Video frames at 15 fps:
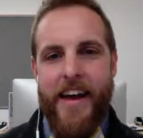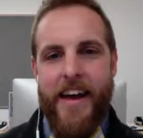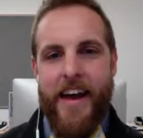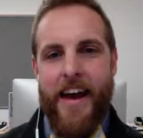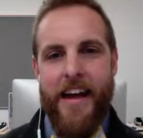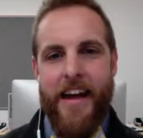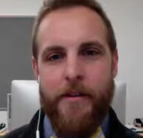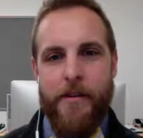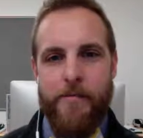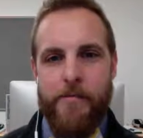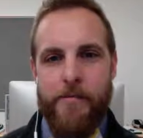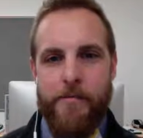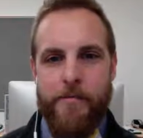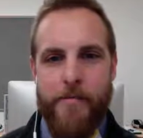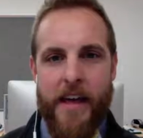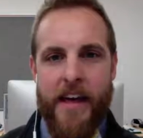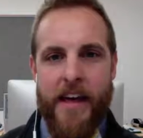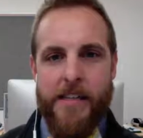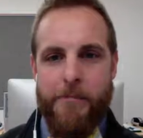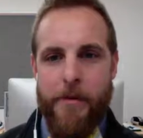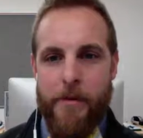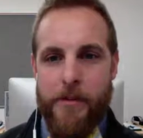And they
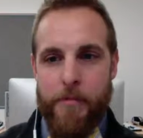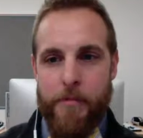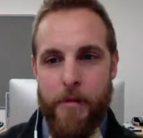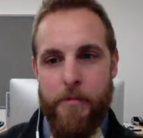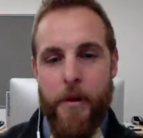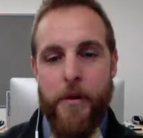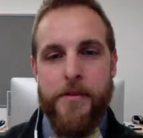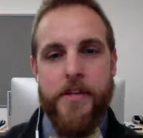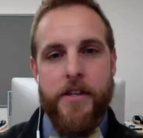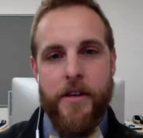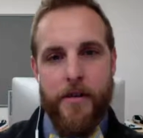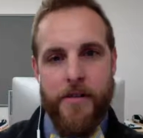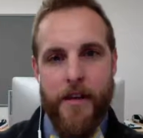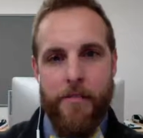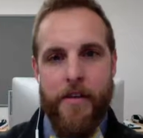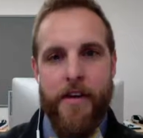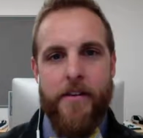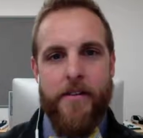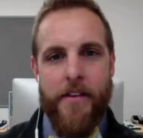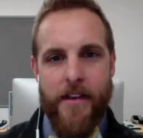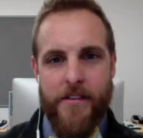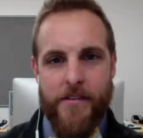asked people to just put Post-it notes up there,
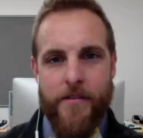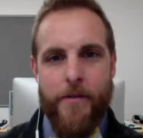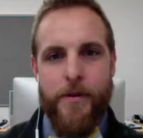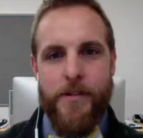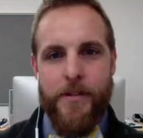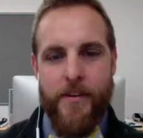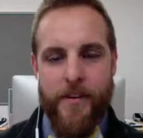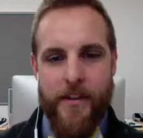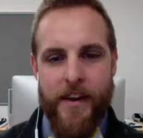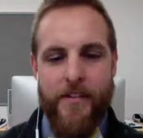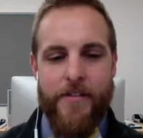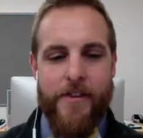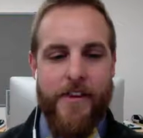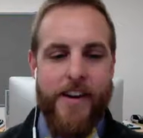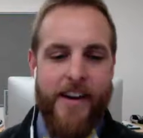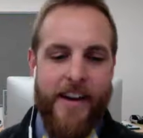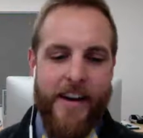things for which they're thankful.